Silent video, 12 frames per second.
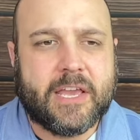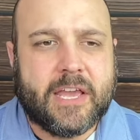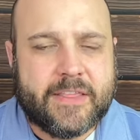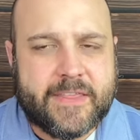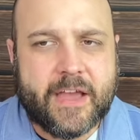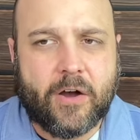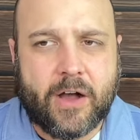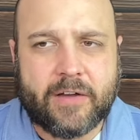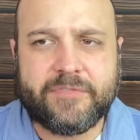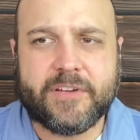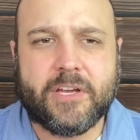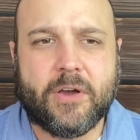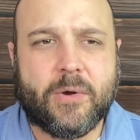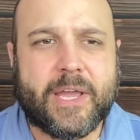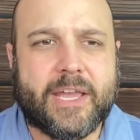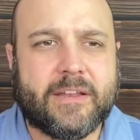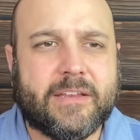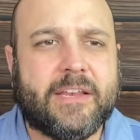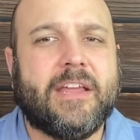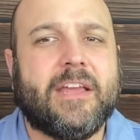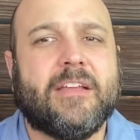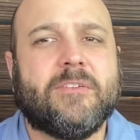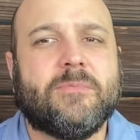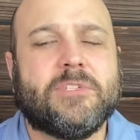and they often go hand in hand with